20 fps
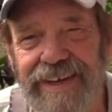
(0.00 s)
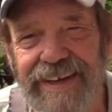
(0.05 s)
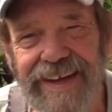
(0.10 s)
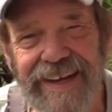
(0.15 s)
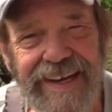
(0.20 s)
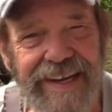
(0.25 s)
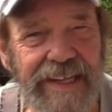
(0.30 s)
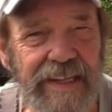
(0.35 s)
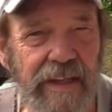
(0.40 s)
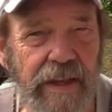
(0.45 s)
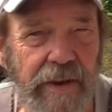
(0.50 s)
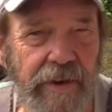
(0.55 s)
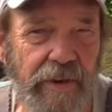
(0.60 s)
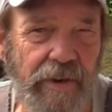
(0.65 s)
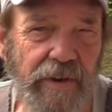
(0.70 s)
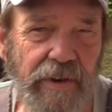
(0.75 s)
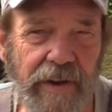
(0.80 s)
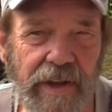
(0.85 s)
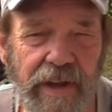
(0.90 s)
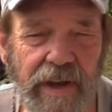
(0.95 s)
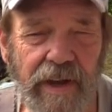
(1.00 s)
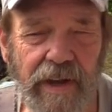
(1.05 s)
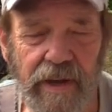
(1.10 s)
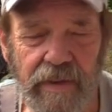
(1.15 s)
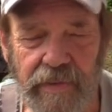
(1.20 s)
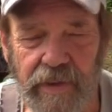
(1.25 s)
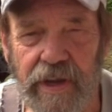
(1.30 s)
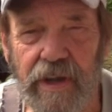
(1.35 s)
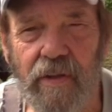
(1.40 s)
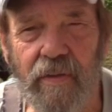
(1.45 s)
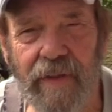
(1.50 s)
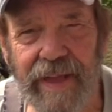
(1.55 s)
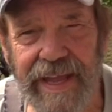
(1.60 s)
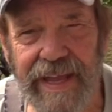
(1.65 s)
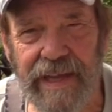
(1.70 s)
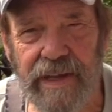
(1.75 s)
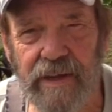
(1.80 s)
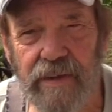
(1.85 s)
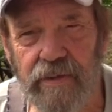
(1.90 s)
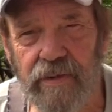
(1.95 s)
kitty litter, the
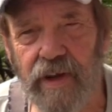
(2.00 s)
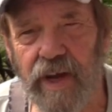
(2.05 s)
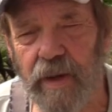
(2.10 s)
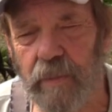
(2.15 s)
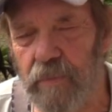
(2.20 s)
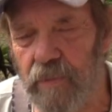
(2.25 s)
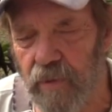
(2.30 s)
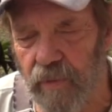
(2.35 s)
clay type,